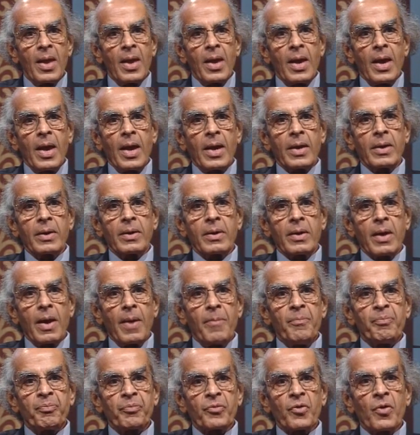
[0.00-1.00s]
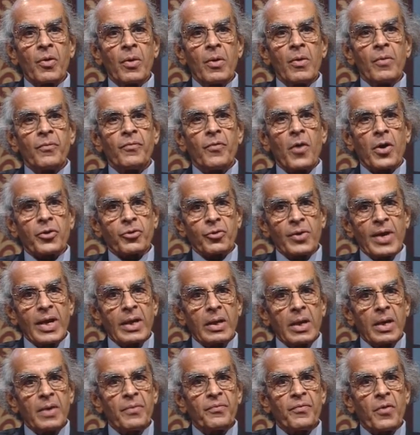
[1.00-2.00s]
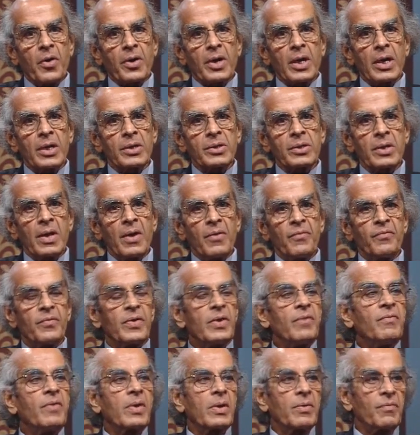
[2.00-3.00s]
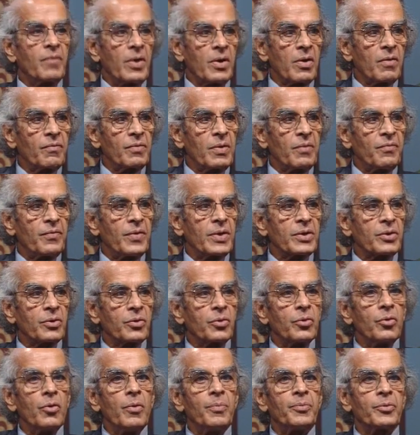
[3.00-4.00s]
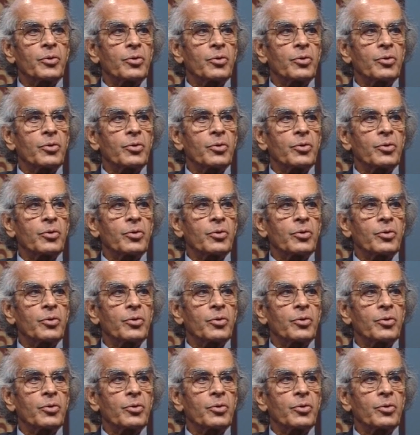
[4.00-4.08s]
And fortunately for us, we were one of the first groups to